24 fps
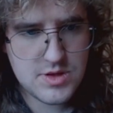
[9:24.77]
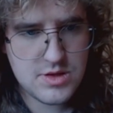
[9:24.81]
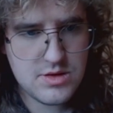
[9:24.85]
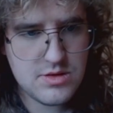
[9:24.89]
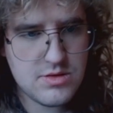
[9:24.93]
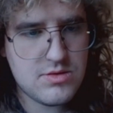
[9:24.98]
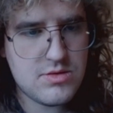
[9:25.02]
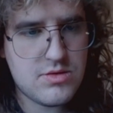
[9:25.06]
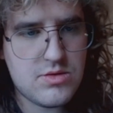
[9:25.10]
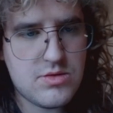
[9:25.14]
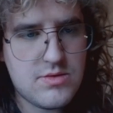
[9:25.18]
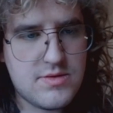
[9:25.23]

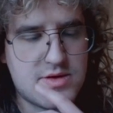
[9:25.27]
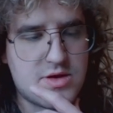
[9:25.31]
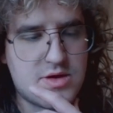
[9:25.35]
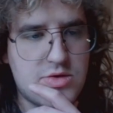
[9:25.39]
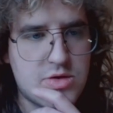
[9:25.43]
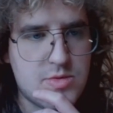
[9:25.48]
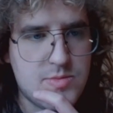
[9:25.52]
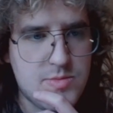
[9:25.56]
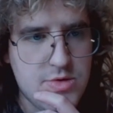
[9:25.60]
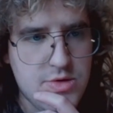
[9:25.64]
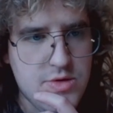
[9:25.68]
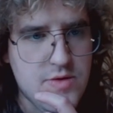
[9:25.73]
Oh, we got
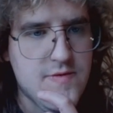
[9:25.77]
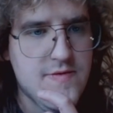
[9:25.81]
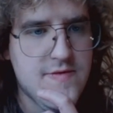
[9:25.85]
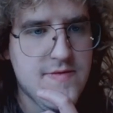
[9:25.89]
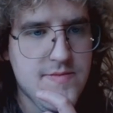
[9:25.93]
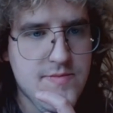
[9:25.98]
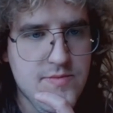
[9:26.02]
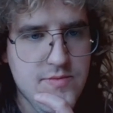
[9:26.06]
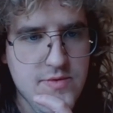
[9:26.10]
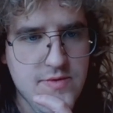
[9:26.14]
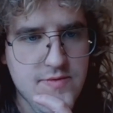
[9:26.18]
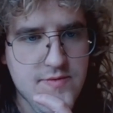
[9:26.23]
to move.
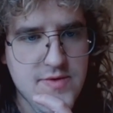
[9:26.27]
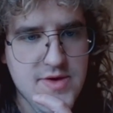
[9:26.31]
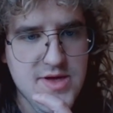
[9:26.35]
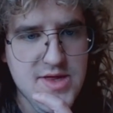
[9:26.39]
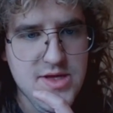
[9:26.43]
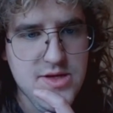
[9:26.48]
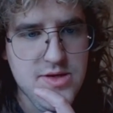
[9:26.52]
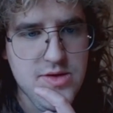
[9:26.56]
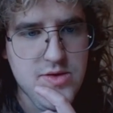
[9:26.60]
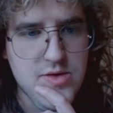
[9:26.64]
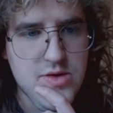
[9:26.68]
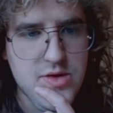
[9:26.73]
We really
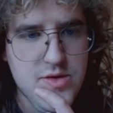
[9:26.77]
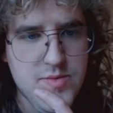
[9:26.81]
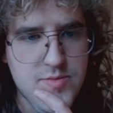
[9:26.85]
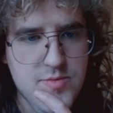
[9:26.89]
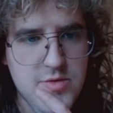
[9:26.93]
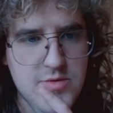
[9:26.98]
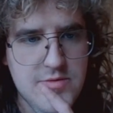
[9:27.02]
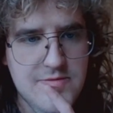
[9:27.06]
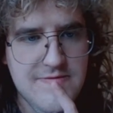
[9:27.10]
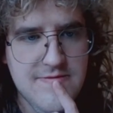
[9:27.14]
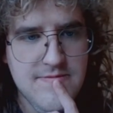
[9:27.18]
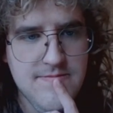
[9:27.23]
do got to
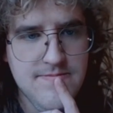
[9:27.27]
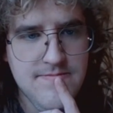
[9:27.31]
move.